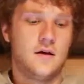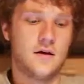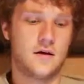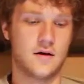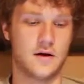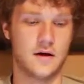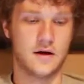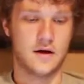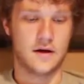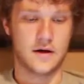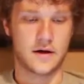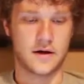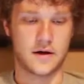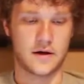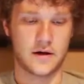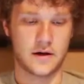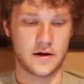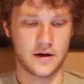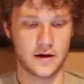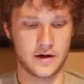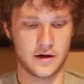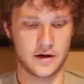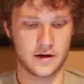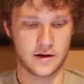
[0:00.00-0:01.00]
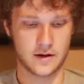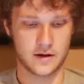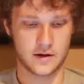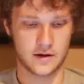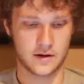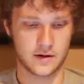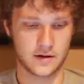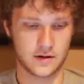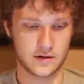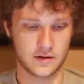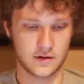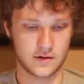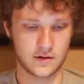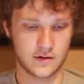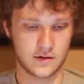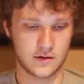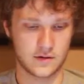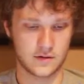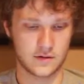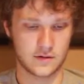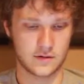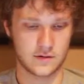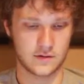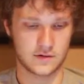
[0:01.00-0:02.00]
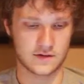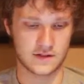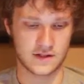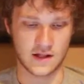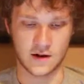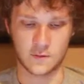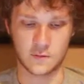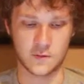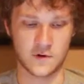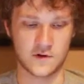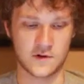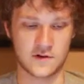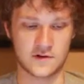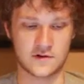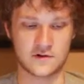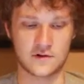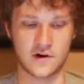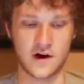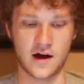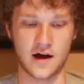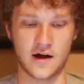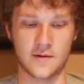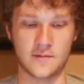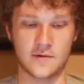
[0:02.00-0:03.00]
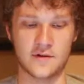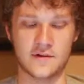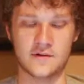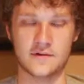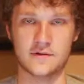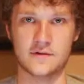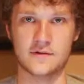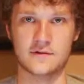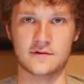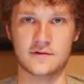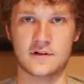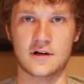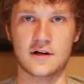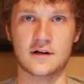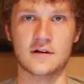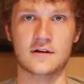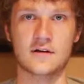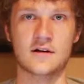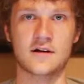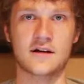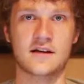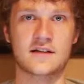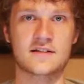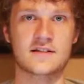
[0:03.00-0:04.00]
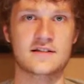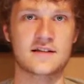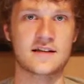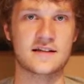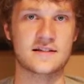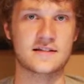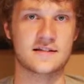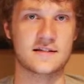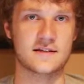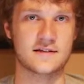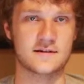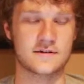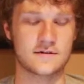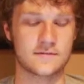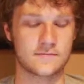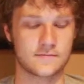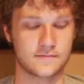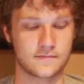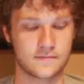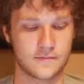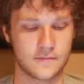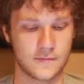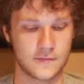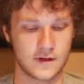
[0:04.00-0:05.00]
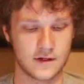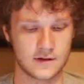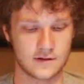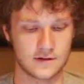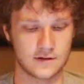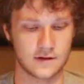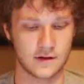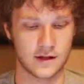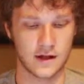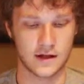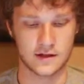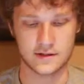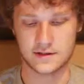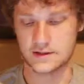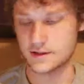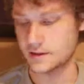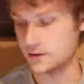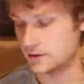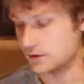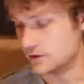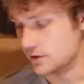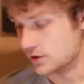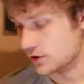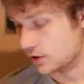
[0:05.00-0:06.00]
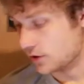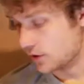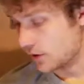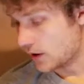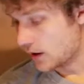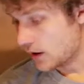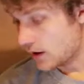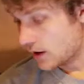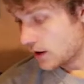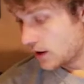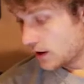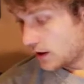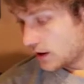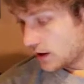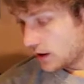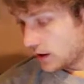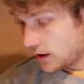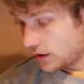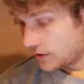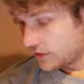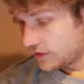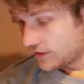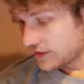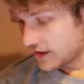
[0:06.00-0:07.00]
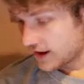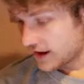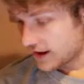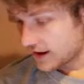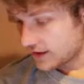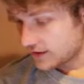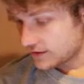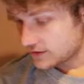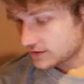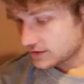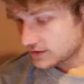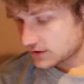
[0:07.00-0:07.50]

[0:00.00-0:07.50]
It's not well described, and there's not a lot of consensus. There's a lot still to do on that.